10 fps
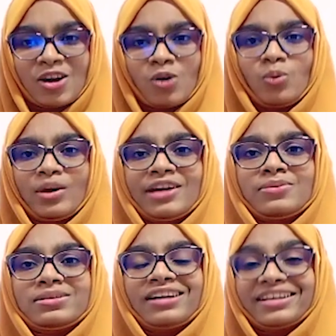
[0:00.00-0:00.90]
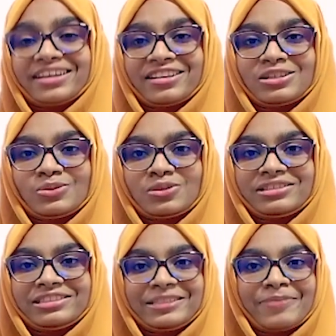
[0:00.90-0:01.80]
Whenever I hear the
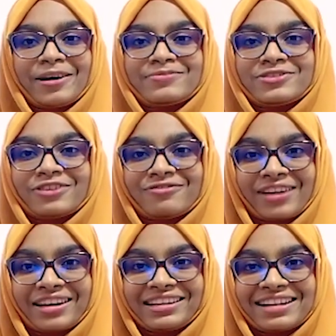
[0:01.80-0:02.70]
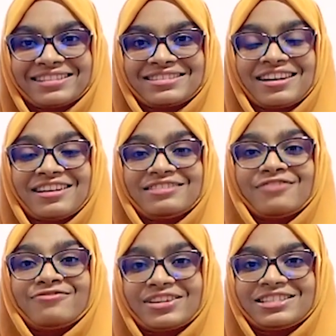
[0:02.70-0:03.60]
word Department of Finance, the
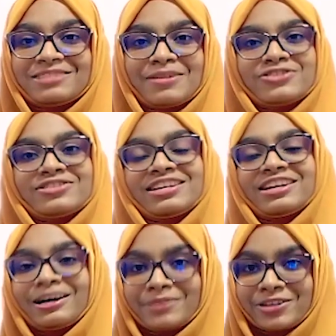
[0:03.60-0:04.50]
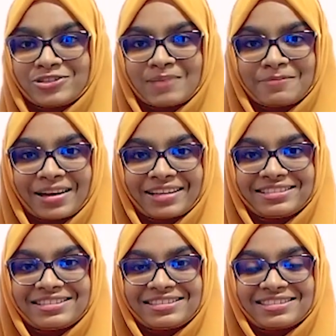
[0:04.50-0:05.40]
first major thing coming into my
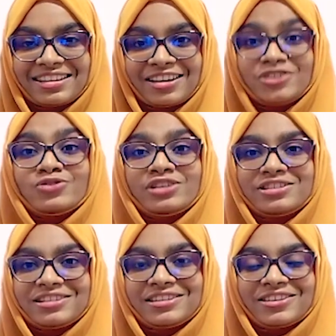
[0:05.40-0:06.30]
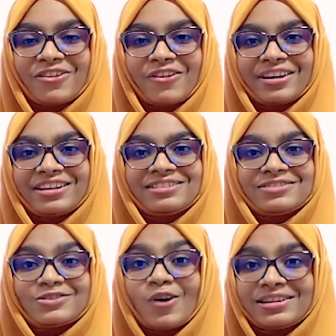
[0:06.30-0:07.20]
mind is unity or
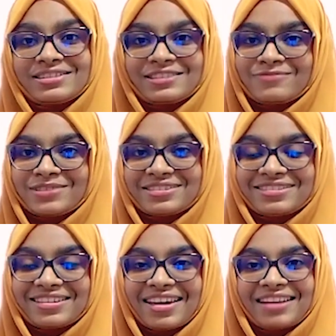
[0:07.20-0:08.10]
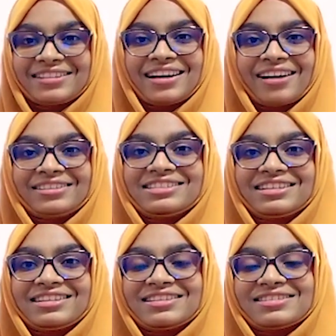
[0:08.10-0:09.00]
else cohesiveness. The other
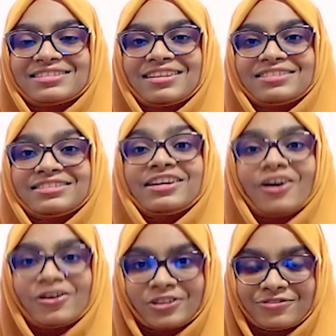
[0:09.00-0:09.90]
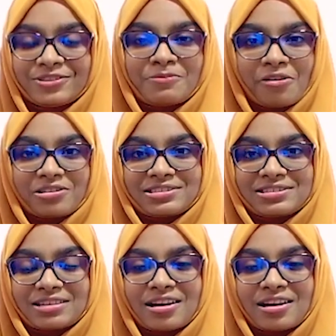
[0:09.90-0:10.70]
thing is think out of the box.